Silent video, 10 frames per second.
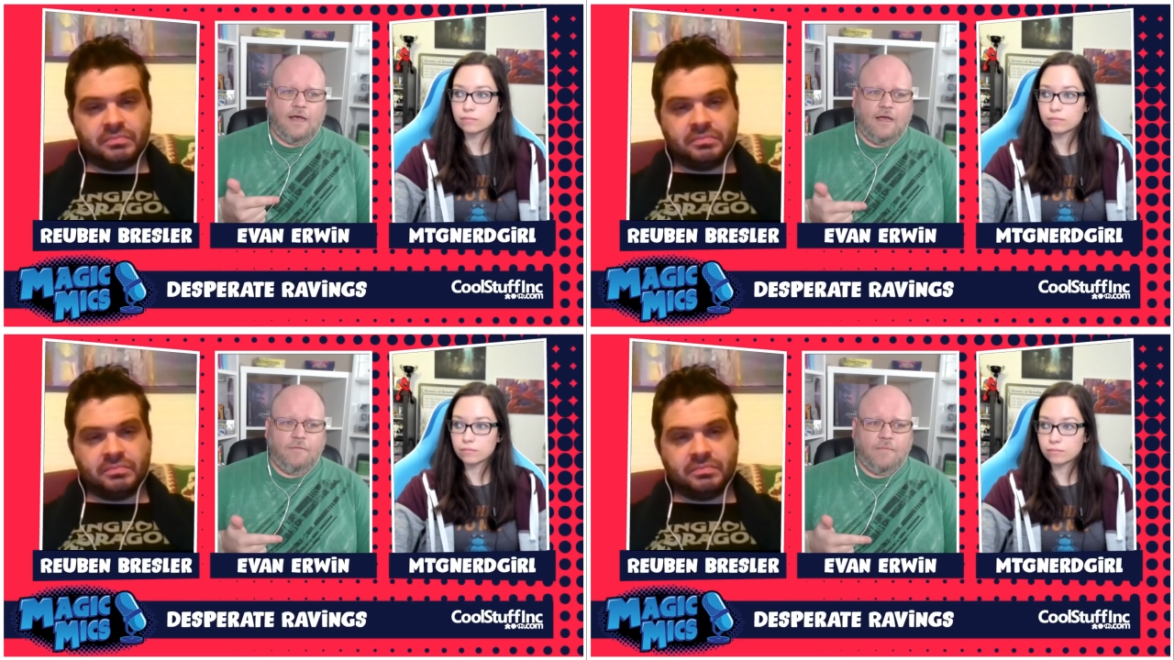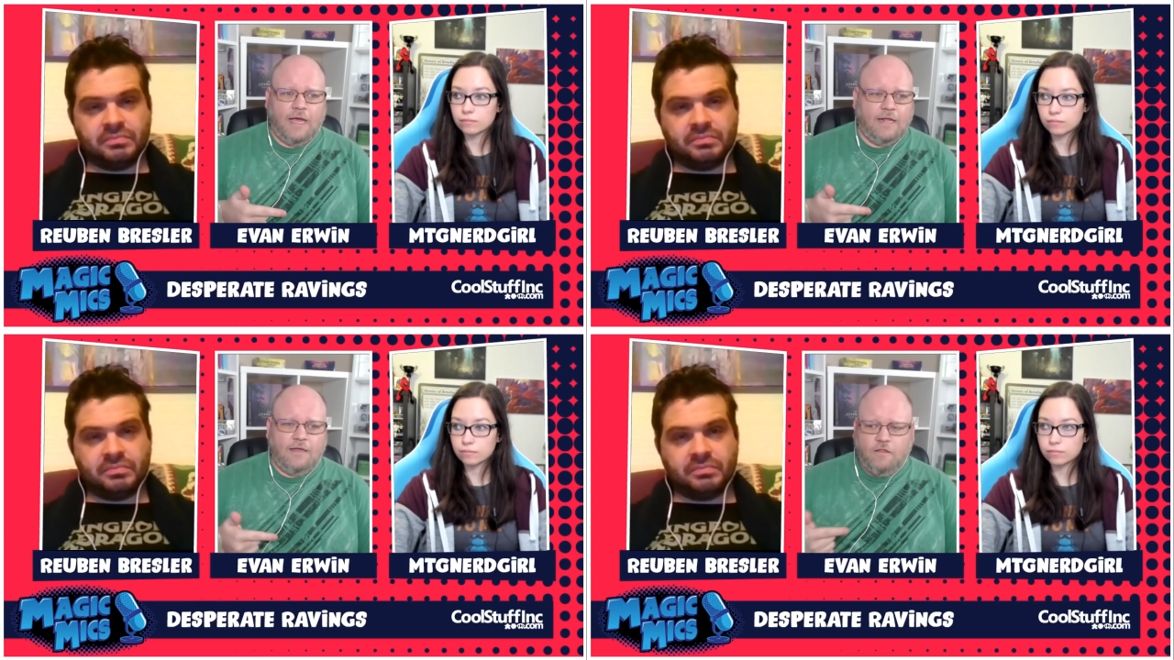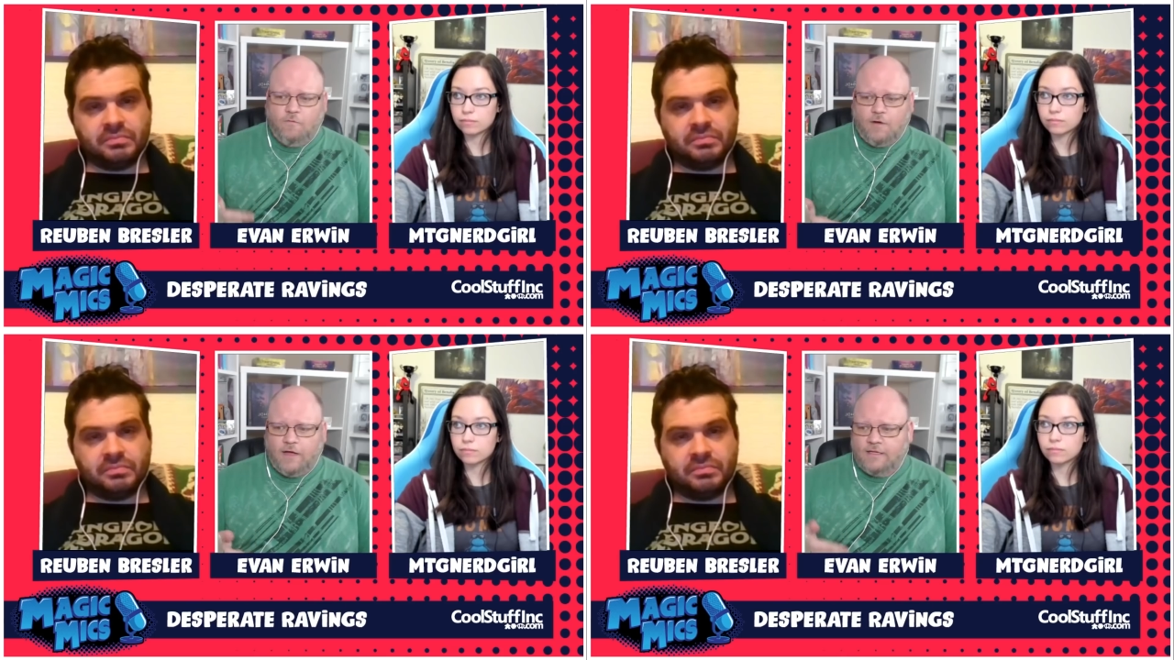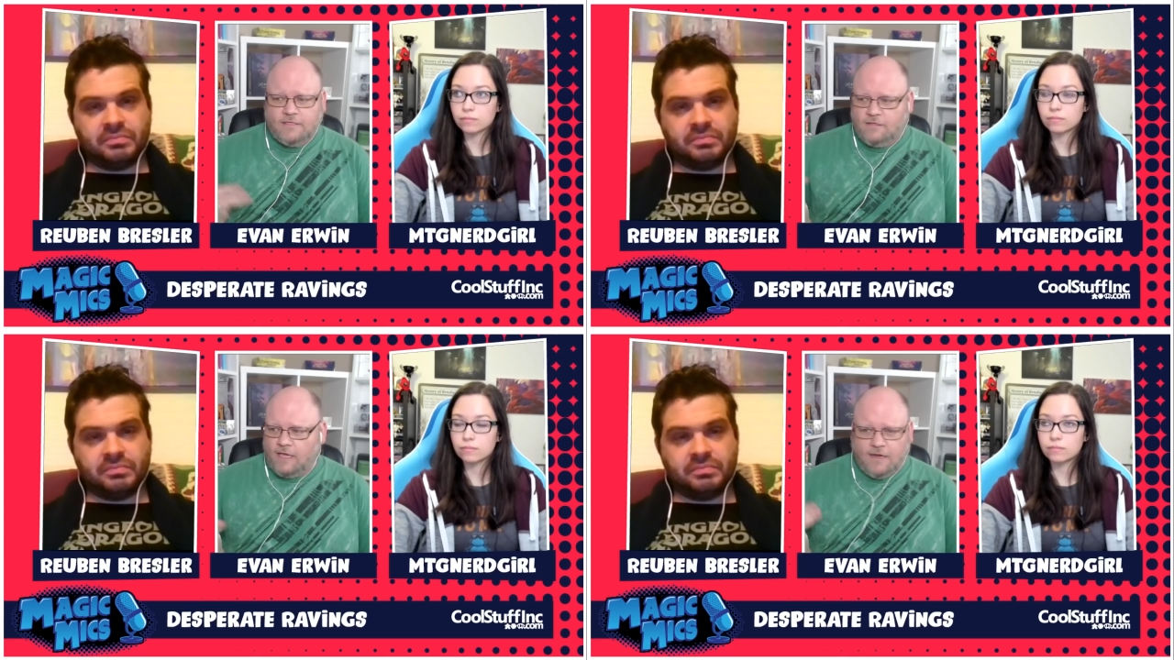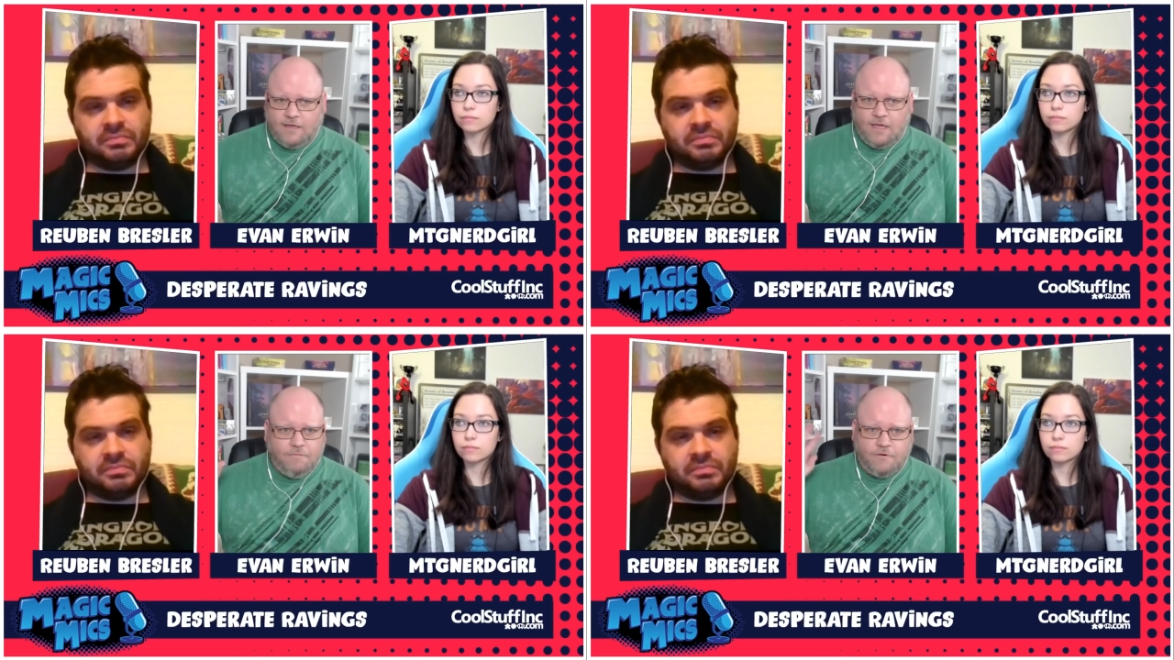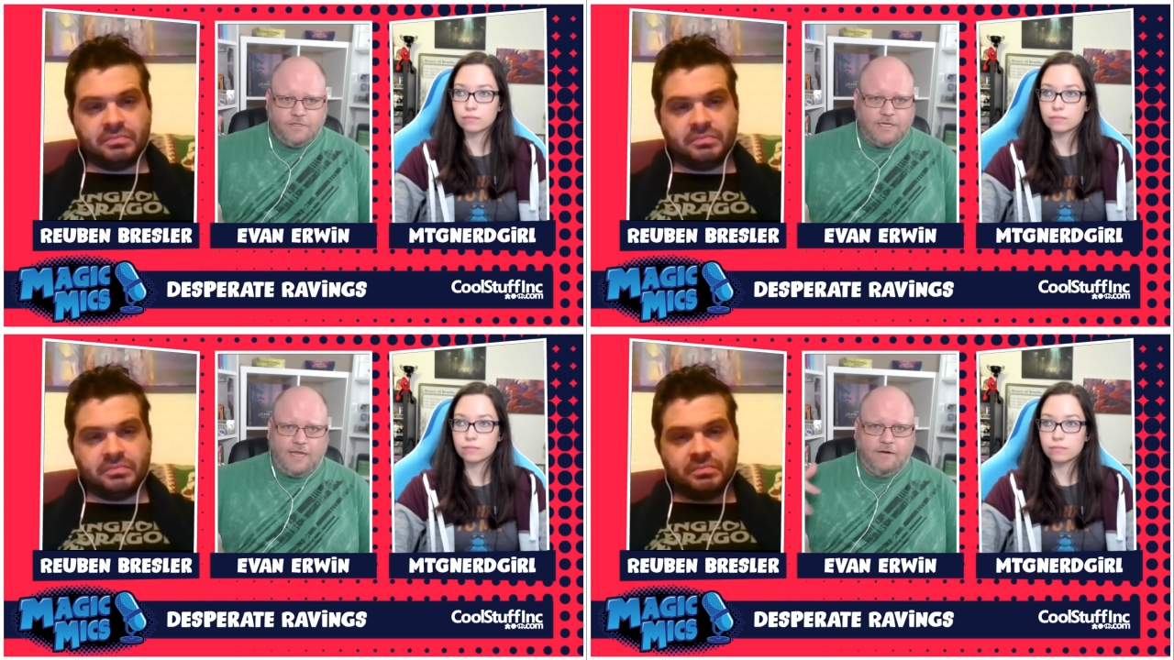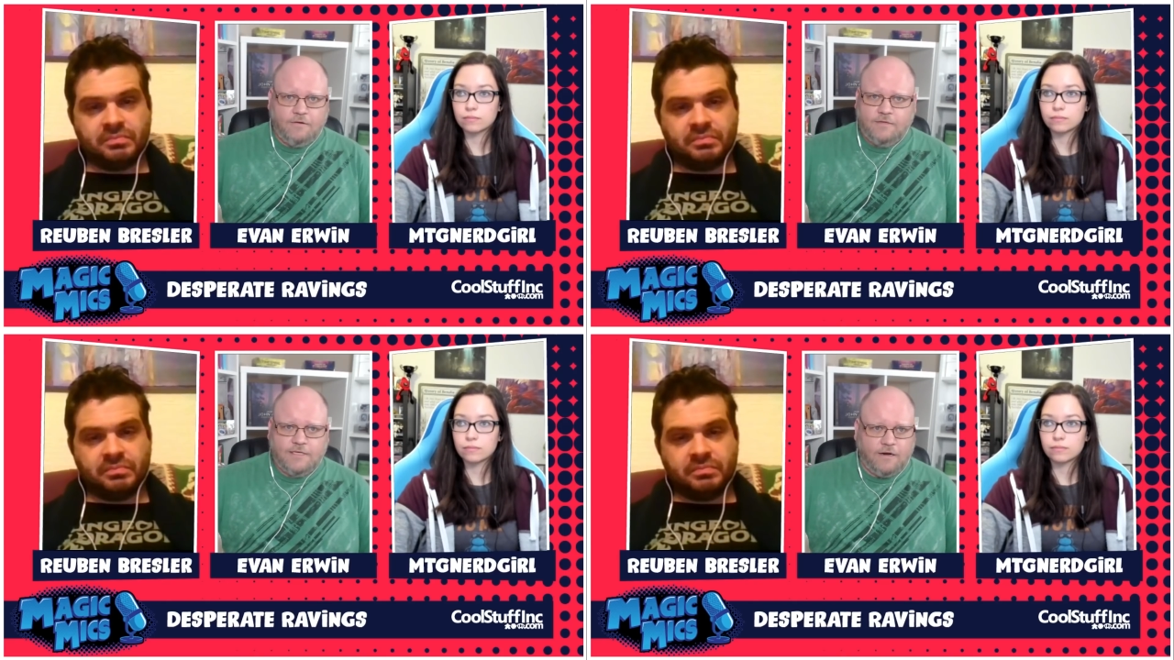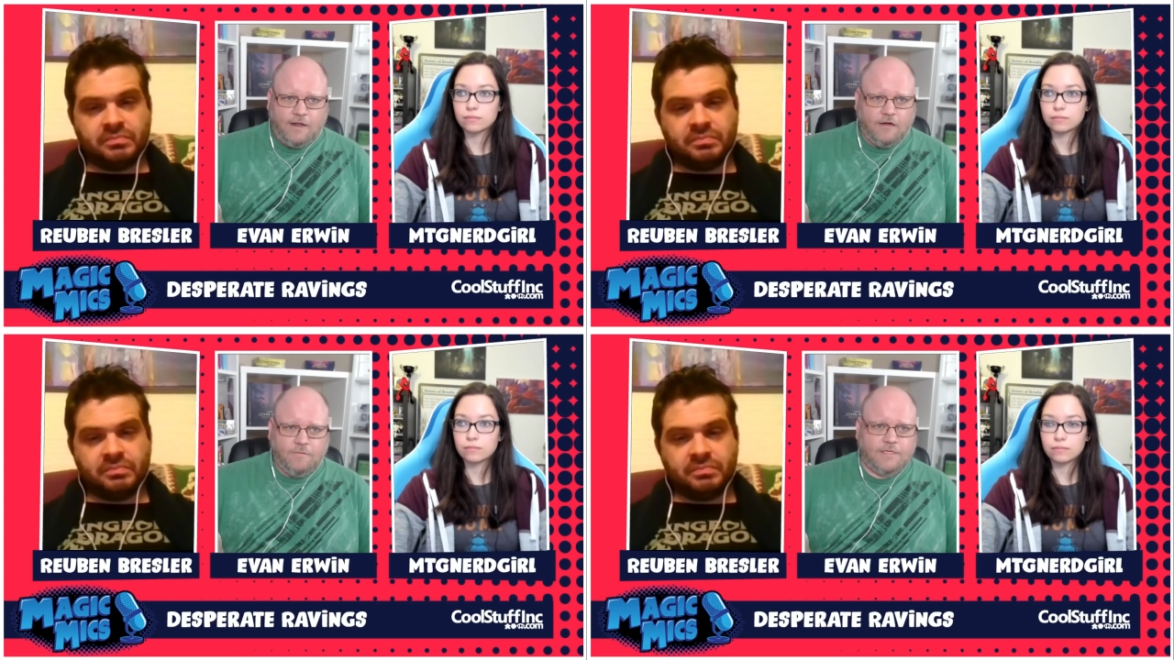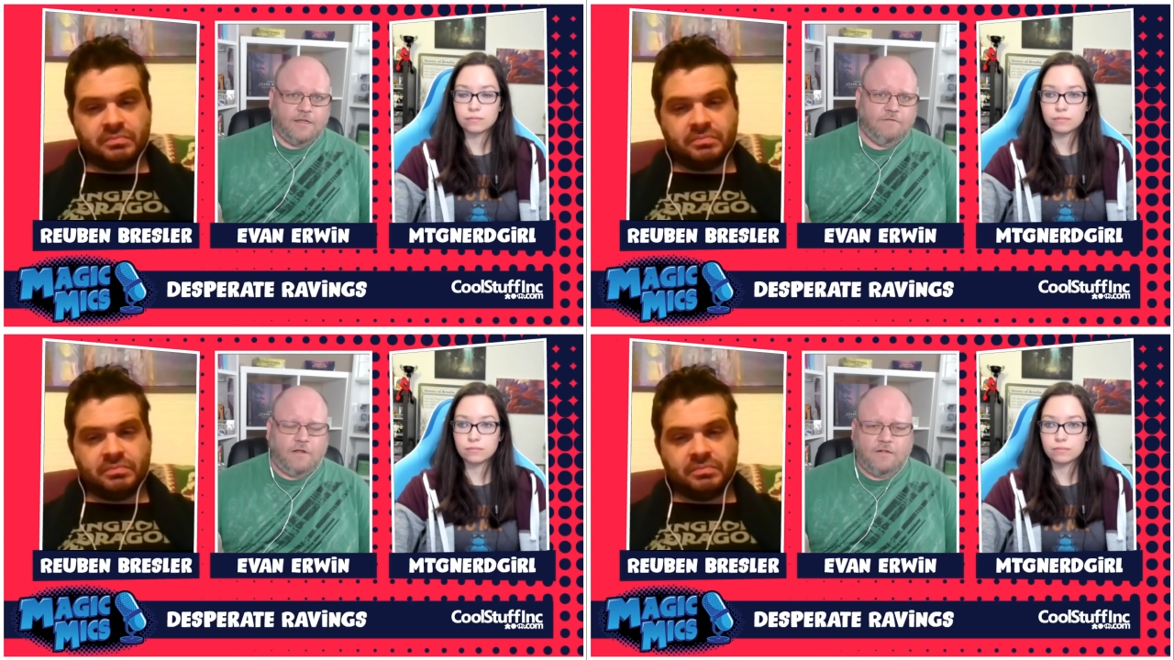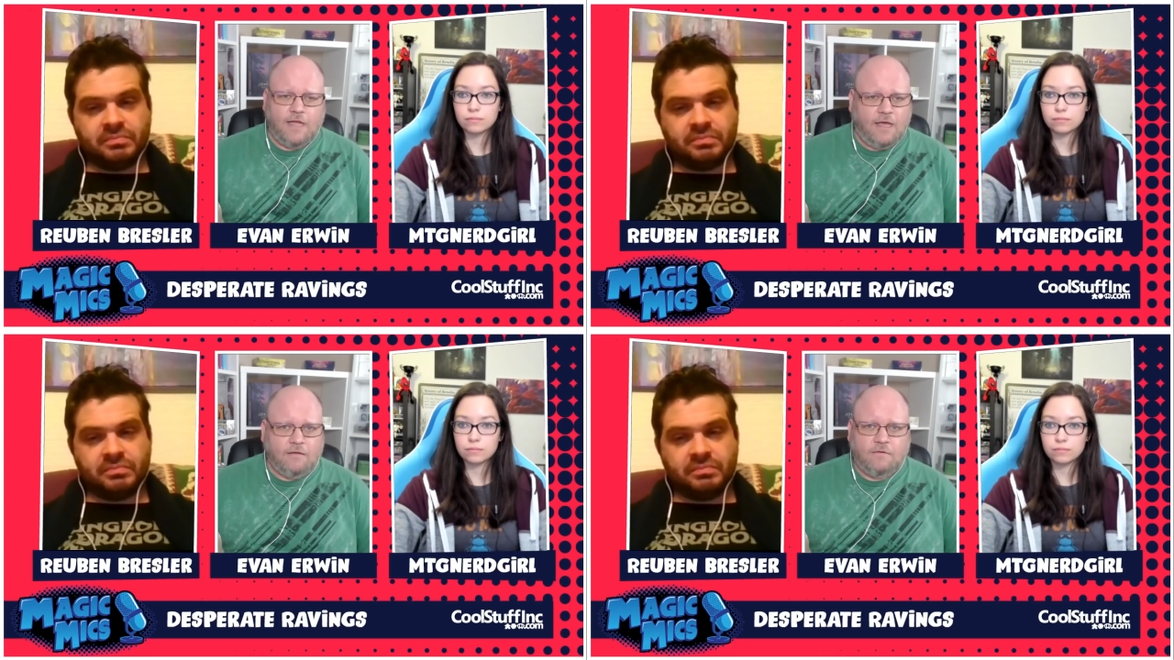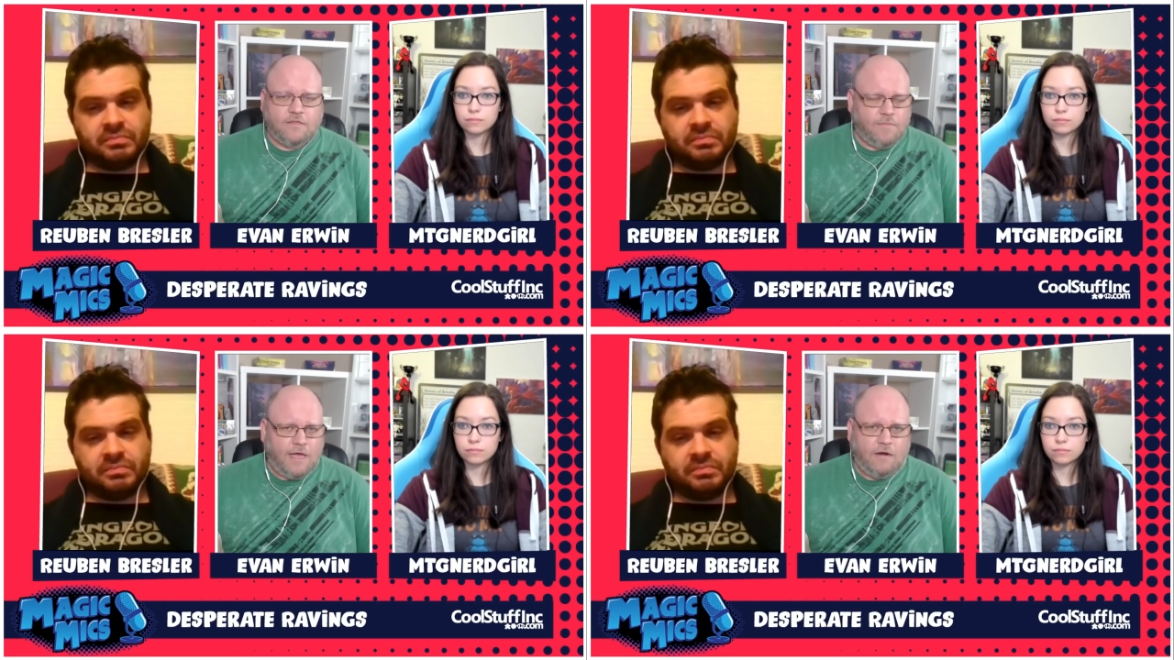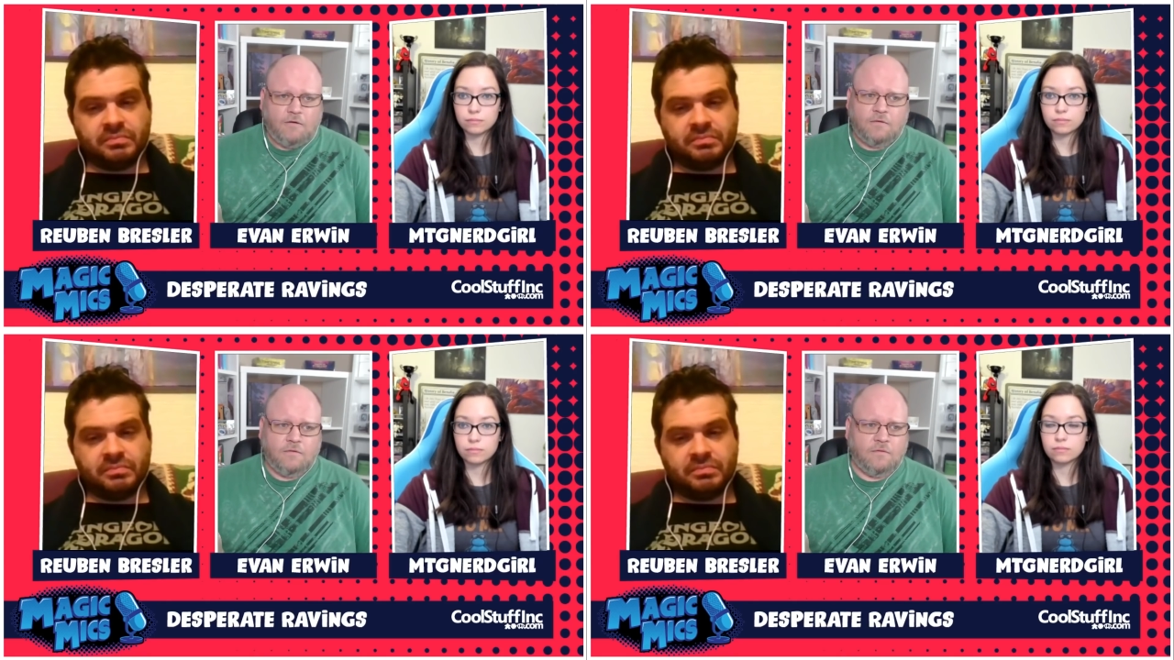Speaker 1: Um, and otherwise, they can keep their standard and standard alchemy stuff all day. Doesn't matter.